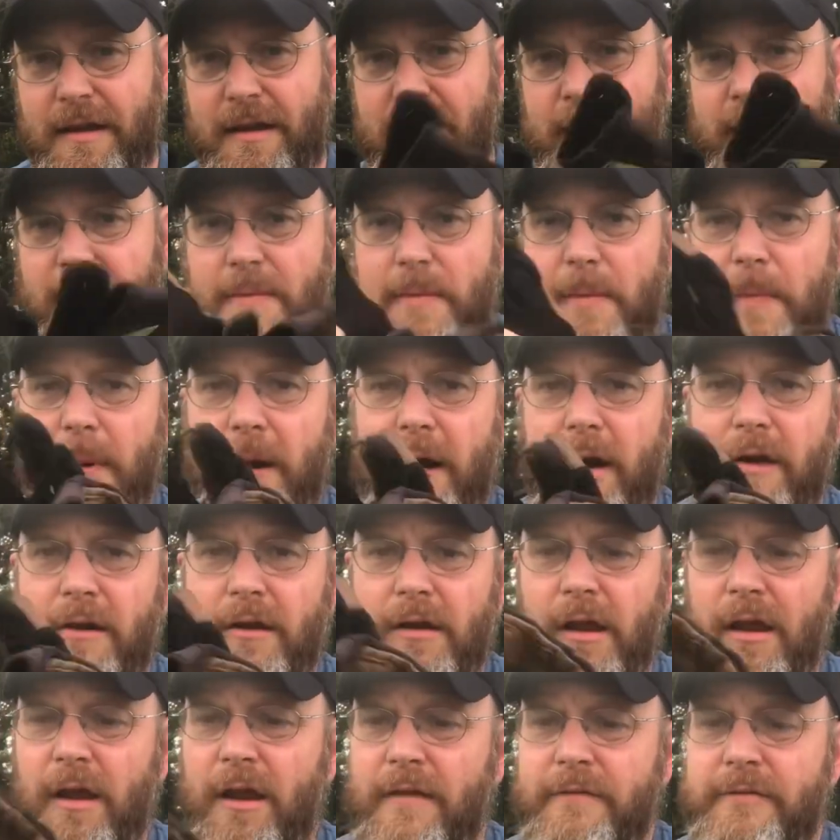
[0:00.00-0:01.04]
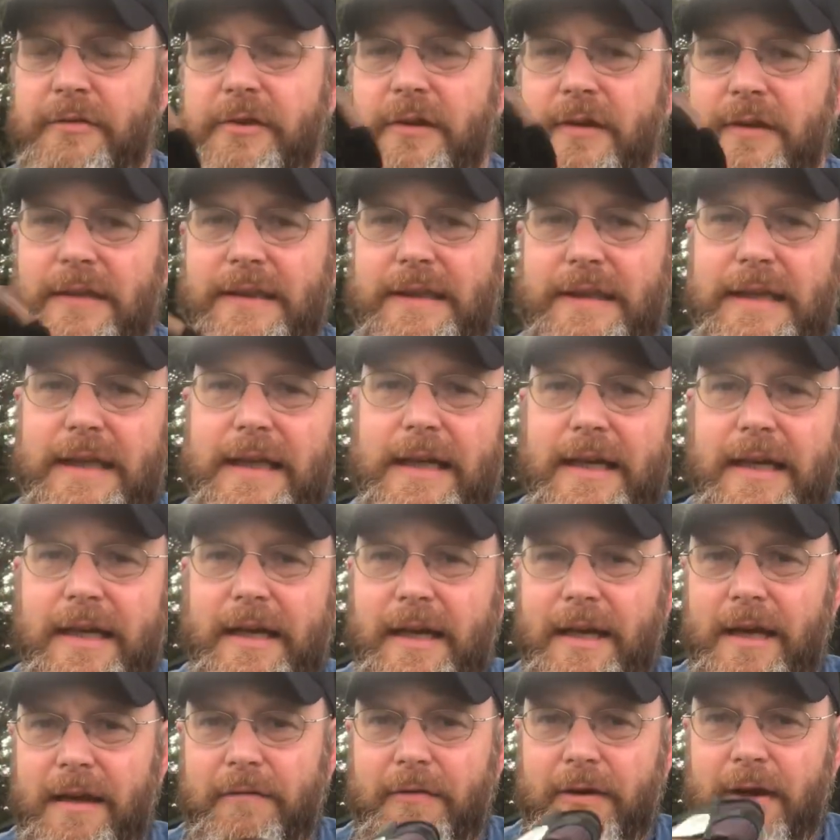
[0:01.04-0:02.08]
Keep a pair of gloves.
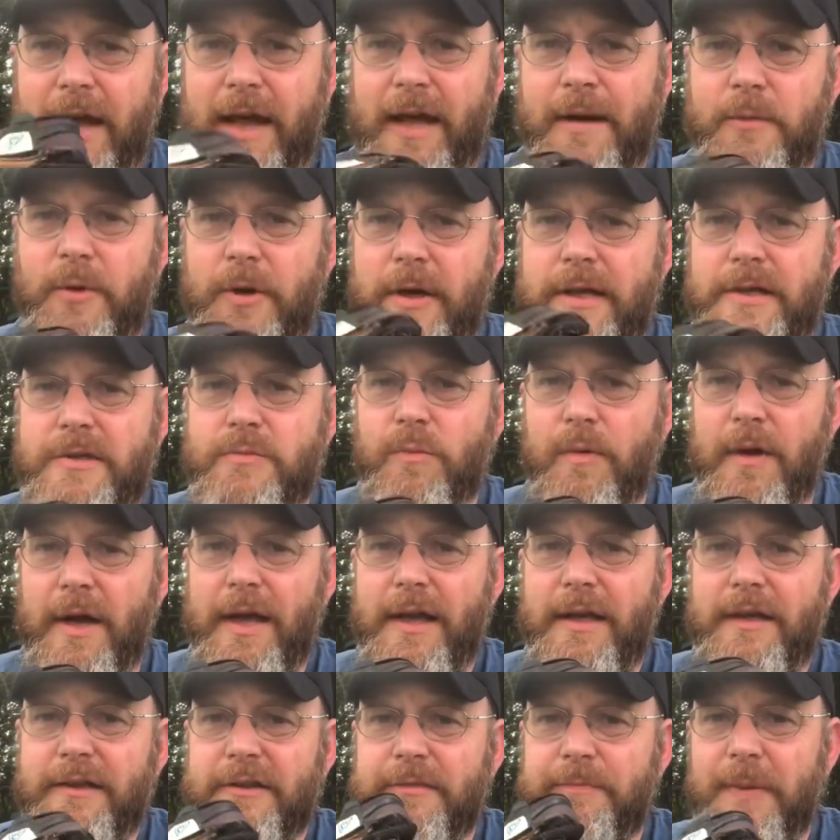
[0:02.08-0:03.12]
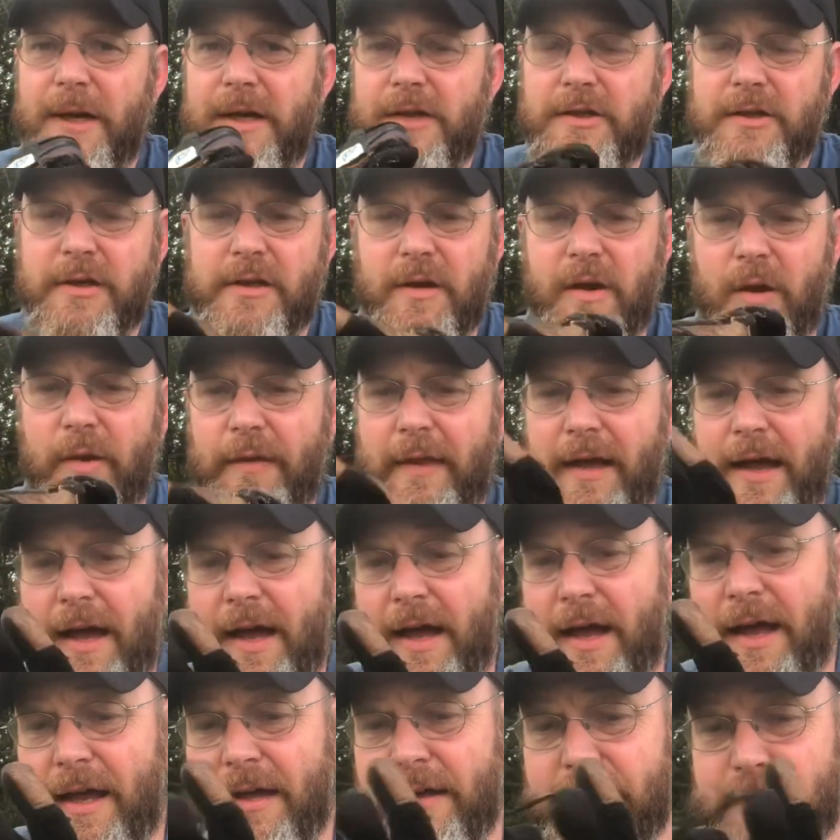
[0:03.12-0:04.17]
If an animal gets wet, especially on the
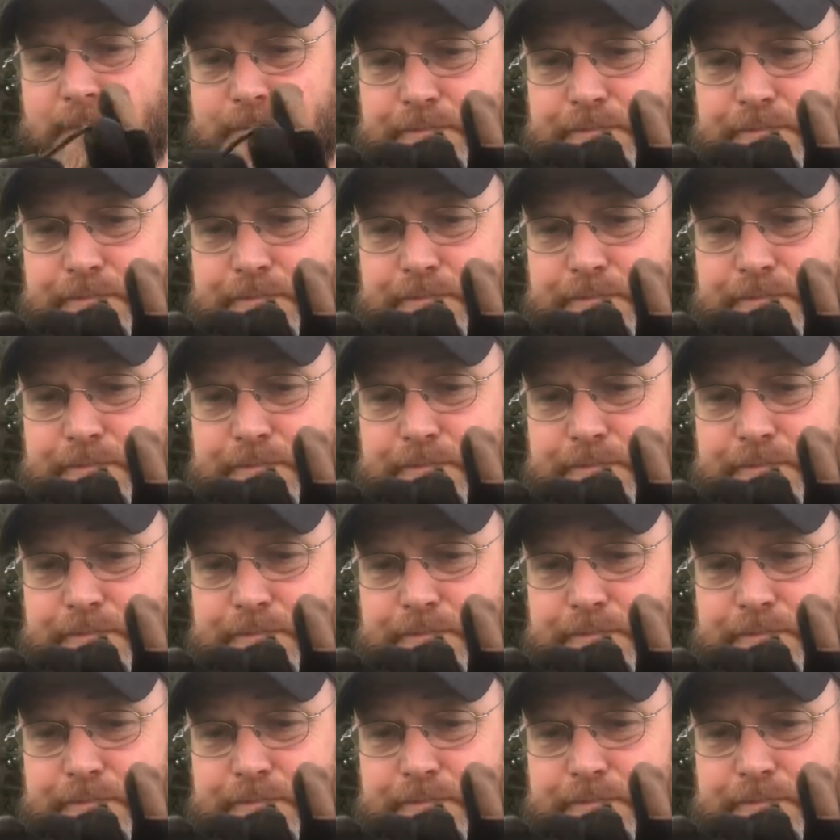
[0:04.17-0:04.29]
hide,